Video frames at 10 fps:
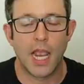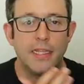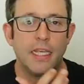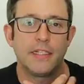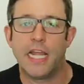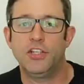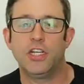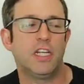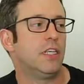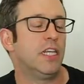And the
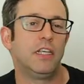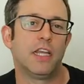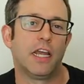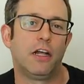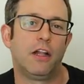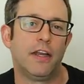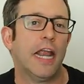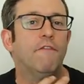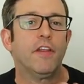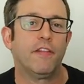attention to detail on
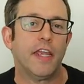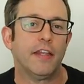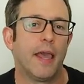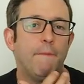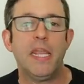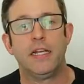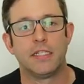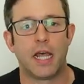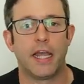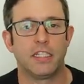everything that Peak
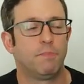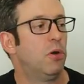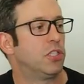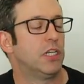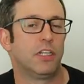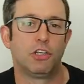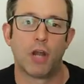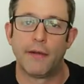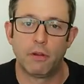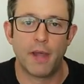Designs puts into the
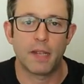travel